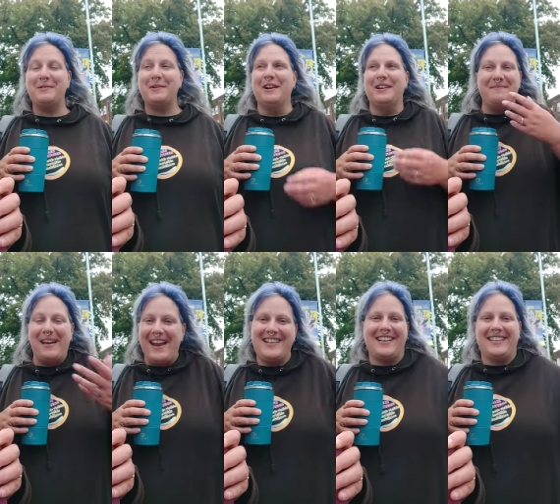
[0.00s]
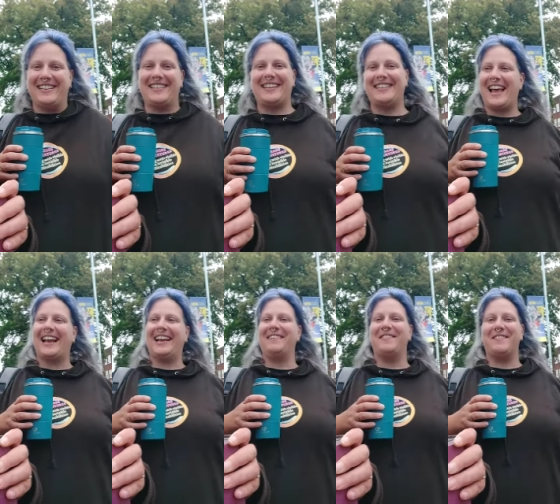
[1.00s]
which was amazing because that's
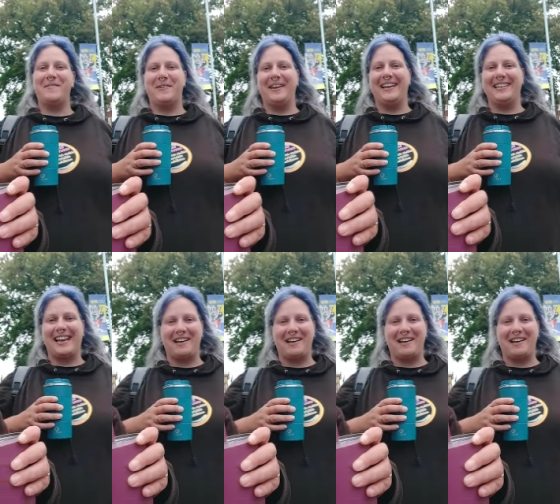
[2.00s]
exactly what we wanted to